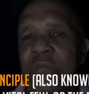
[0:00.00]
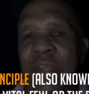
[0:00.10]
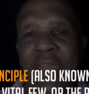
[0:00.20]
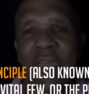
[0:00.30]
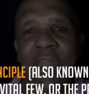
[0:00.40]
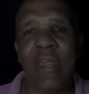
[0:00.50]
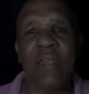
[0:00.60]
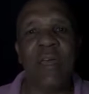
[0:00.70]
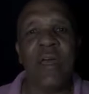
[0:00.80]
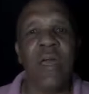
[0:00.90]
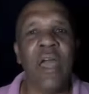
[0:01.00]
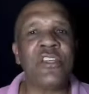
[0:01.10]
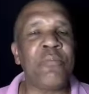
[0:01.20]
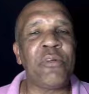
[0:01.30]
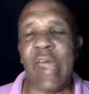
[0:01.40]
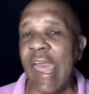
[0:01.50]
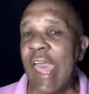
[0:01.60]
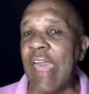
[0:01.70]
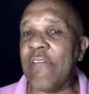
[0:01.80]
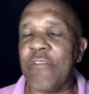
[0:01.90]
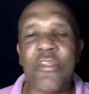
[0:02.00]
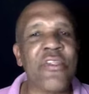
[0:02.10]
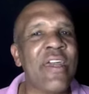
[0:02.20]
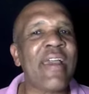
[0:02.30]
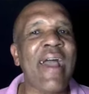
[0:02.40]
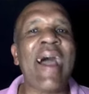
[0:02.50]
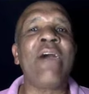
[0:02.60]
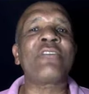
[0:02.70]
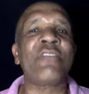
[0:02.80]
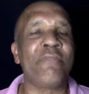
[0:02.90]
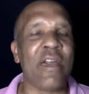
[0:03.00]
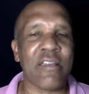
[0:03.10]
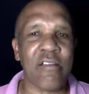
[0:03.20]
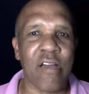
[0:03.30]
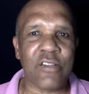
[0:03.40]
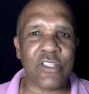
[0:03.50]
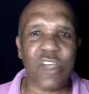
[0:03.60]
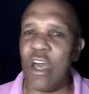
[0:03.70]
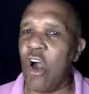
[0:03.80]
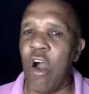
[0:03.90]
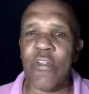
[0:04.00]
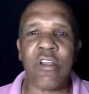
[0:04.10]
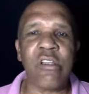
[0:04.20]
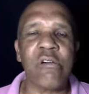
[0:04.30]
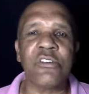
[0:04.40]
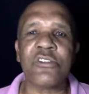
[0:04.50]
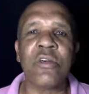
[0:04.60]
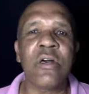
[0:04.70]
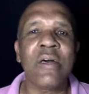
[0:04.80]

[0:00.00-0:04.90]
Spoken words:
went in and she pulled everything out of my closet, all the clothes,